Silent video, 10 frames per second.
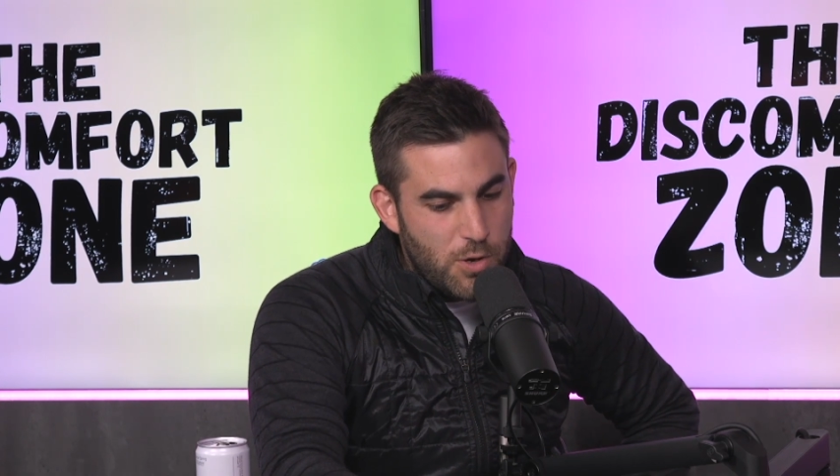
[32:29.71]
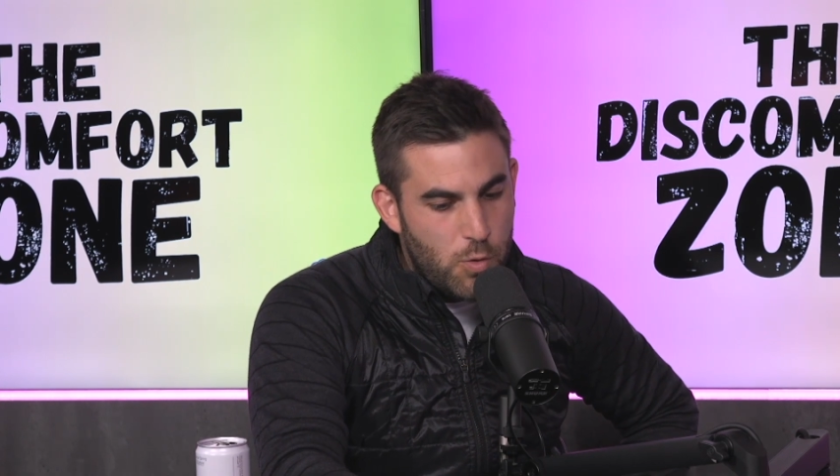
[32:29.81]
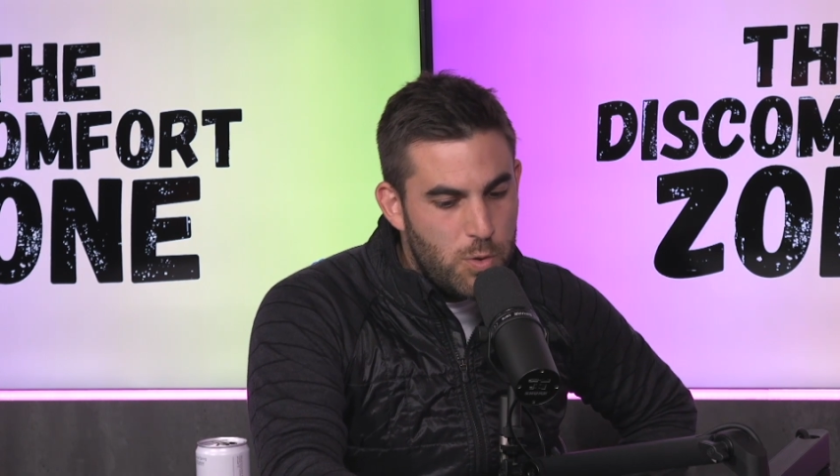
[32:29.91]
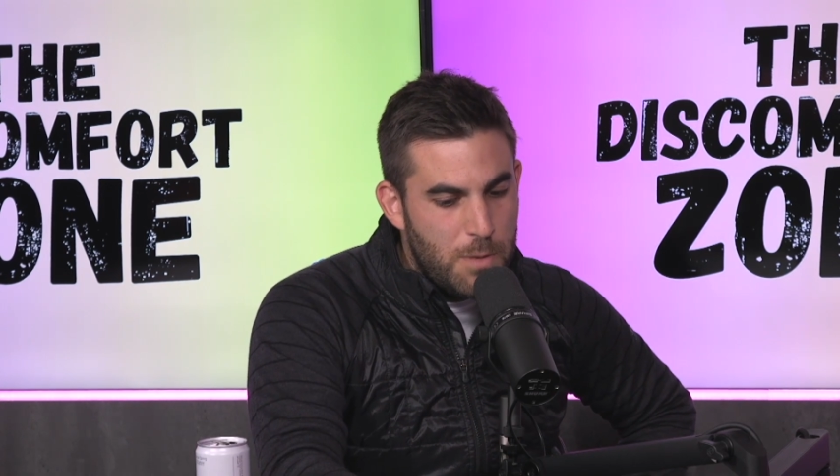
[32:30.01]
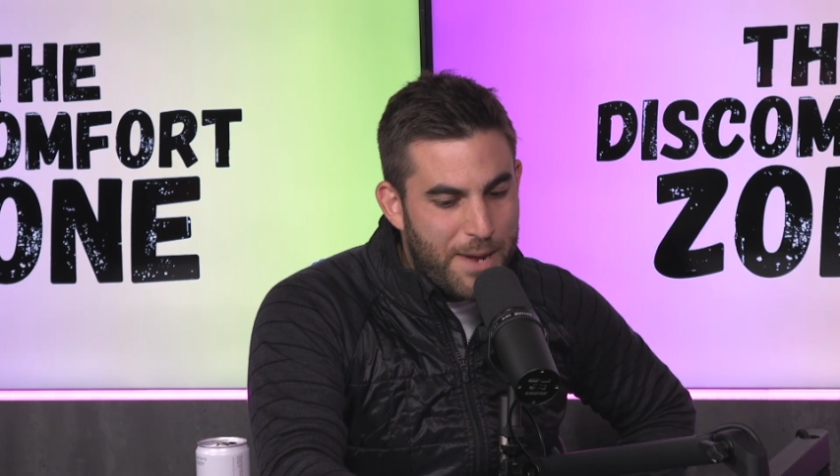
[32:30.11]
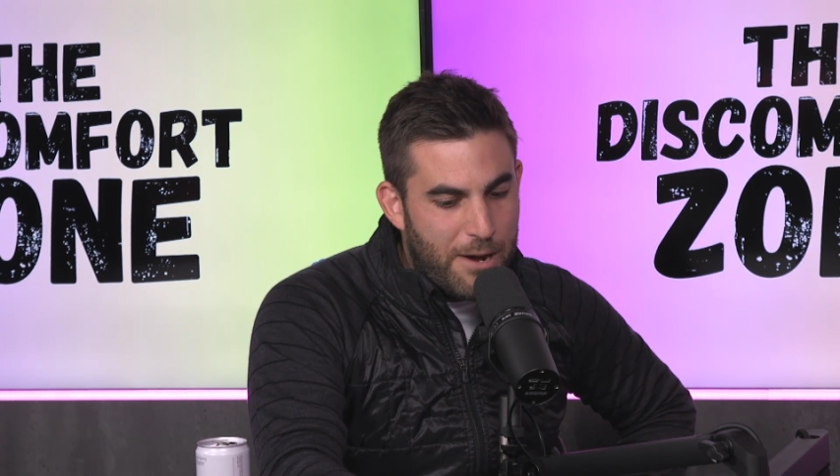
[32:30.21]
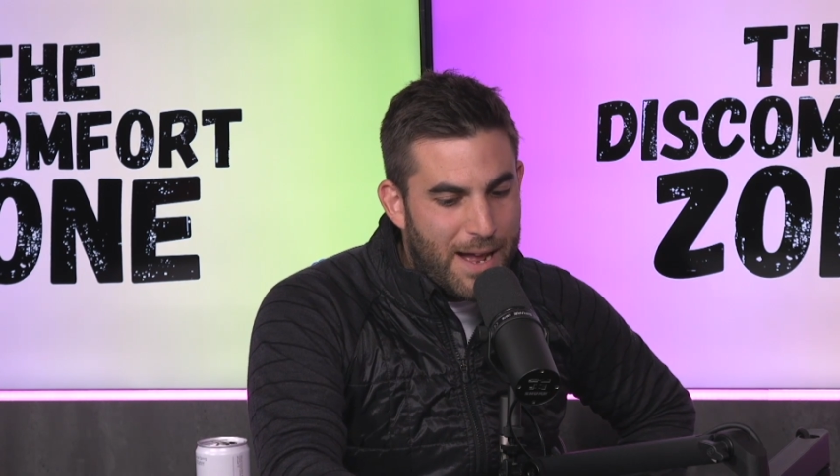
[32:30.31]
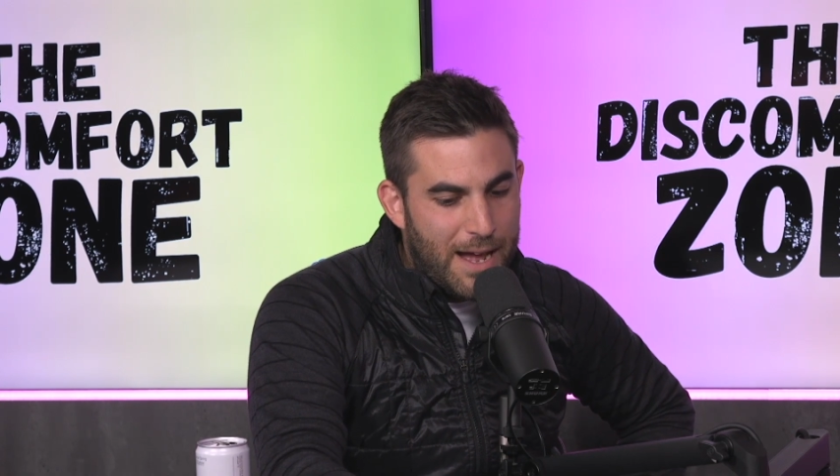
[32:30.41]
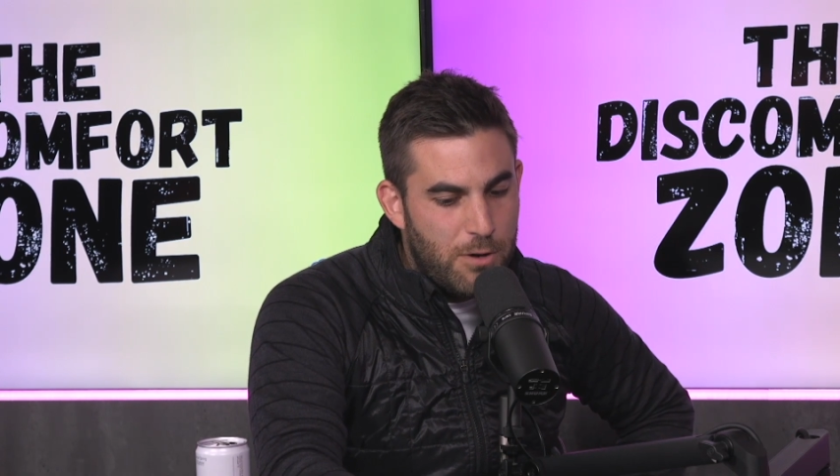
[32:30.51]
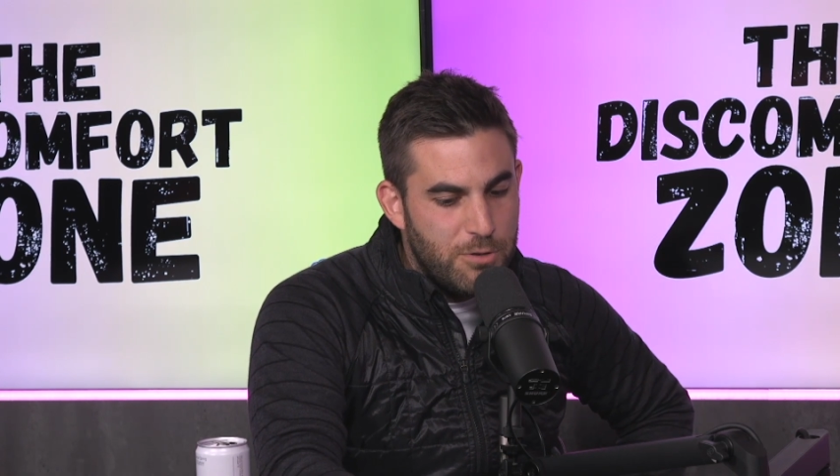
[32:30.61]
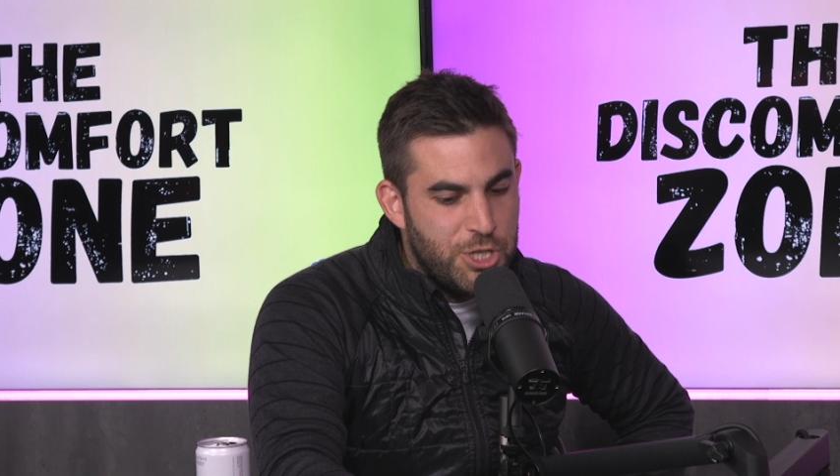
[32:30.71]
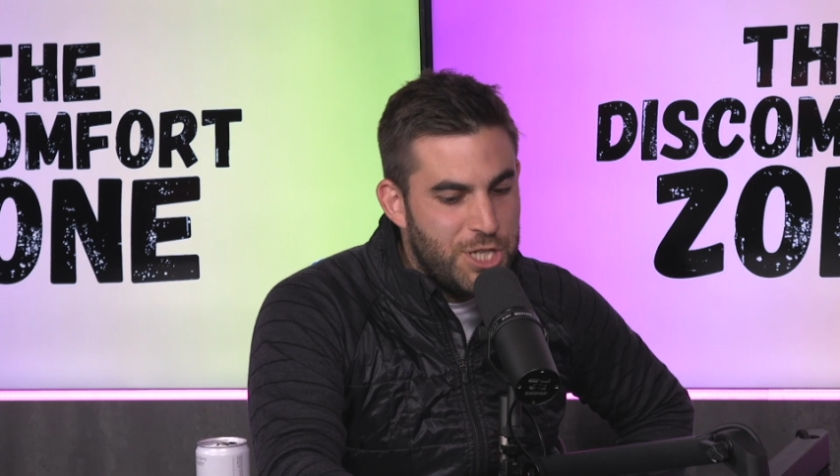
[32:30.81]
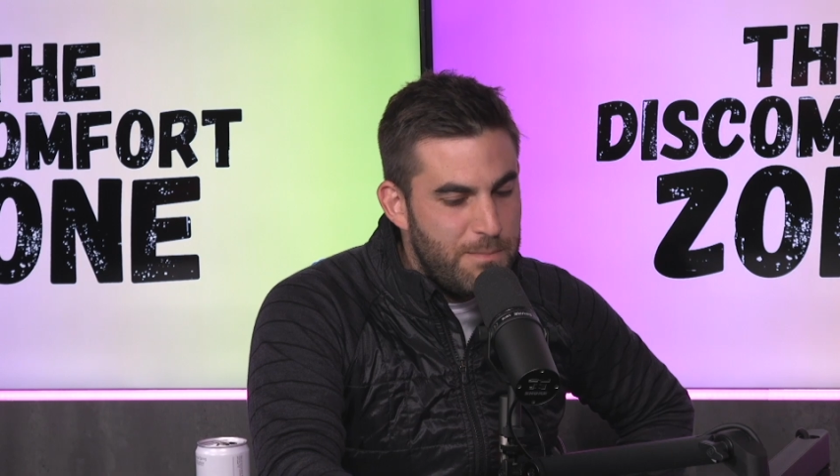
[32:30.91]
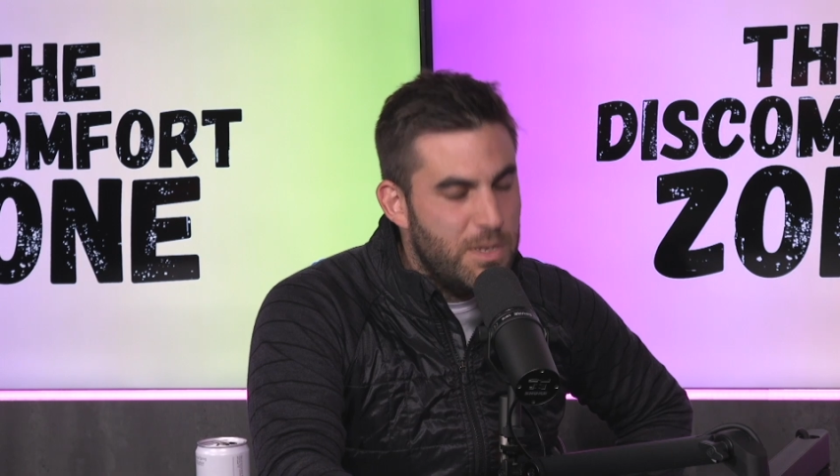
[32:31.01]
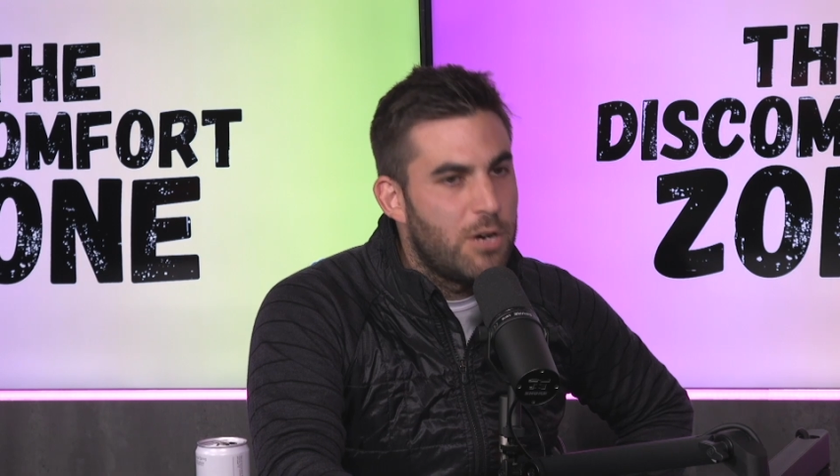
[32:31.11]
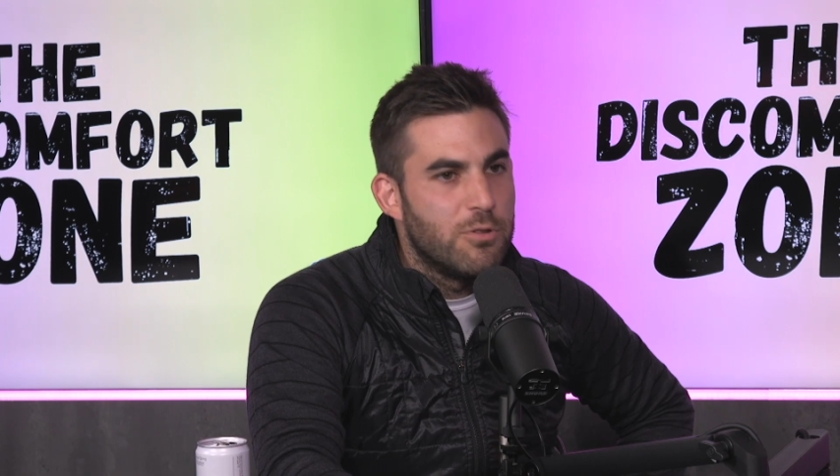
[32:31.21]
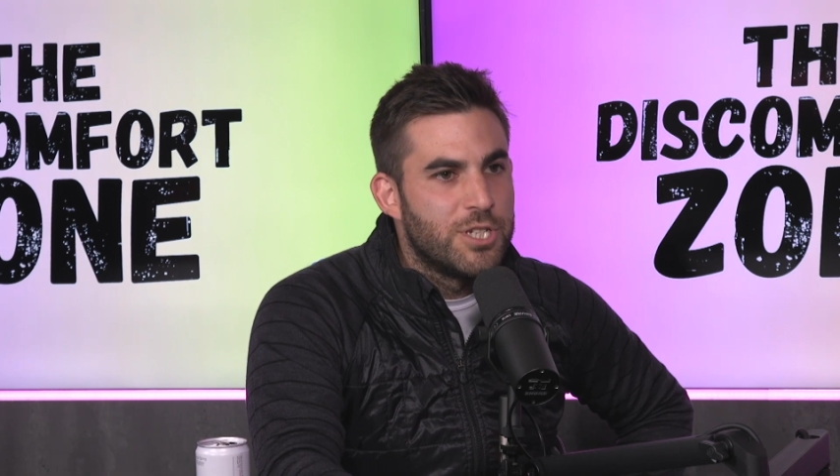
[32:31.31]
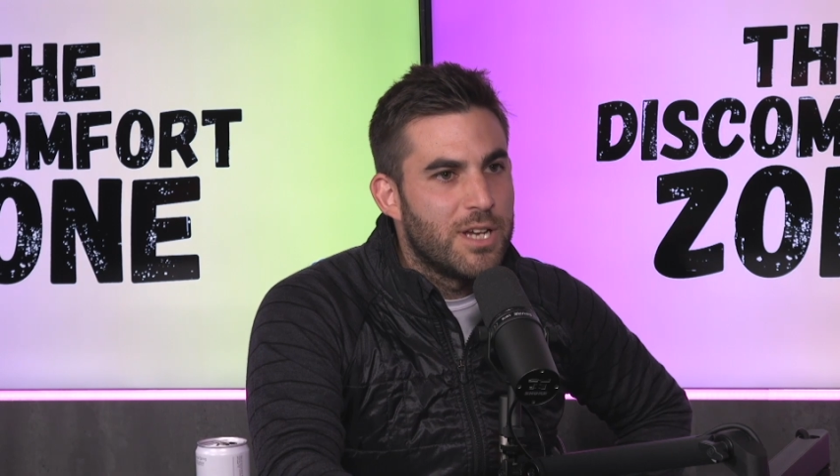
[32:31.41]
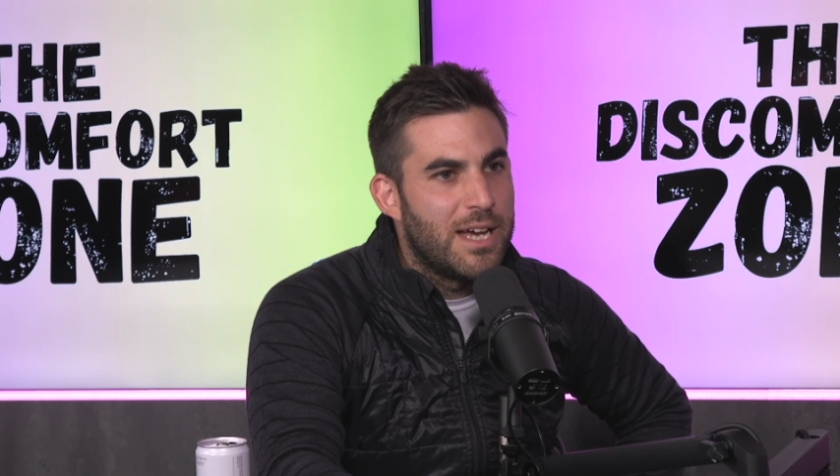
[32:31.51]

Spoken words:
all about how gym culture